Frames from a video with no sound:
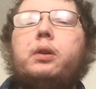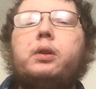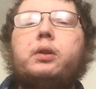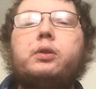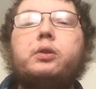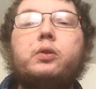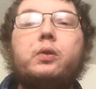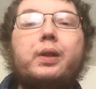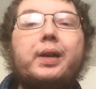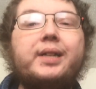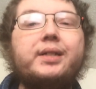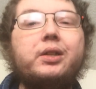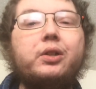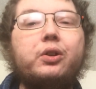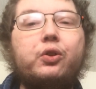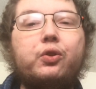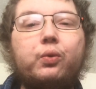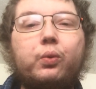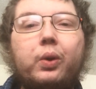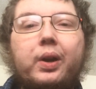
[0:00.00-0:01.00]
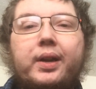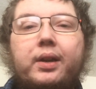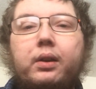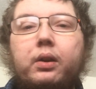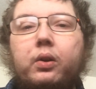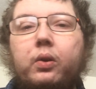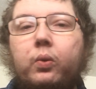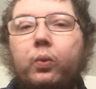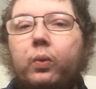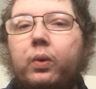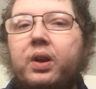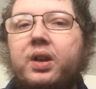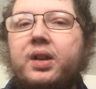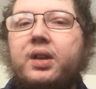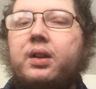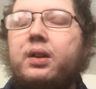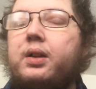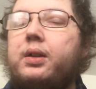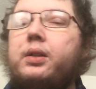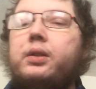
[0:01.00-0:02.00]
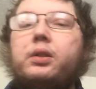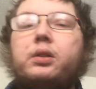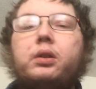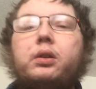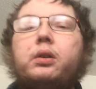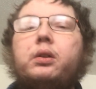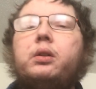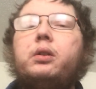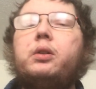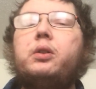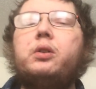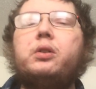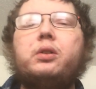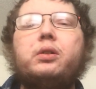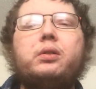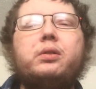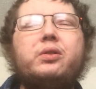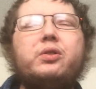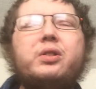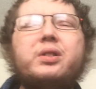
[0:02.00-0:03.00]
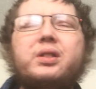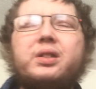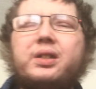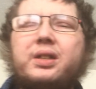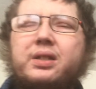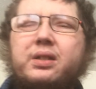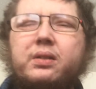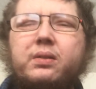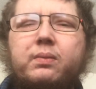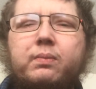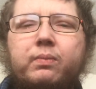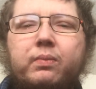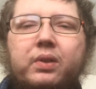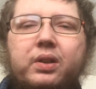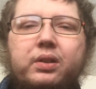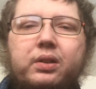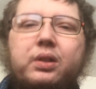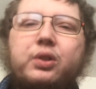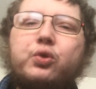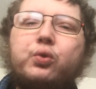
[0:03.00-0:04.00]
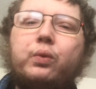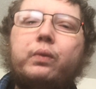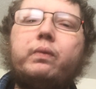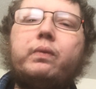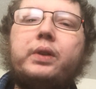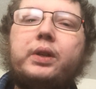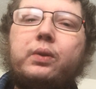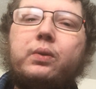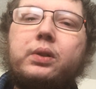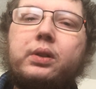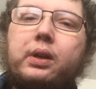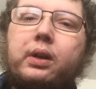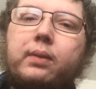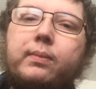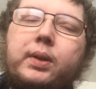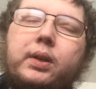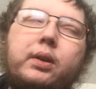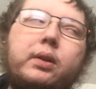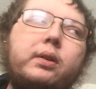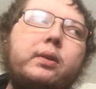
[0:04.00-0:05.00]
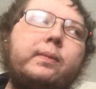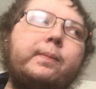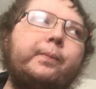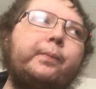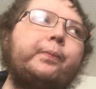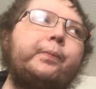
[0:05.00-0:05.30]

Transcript: So that's a great way to just get some initial views coming in.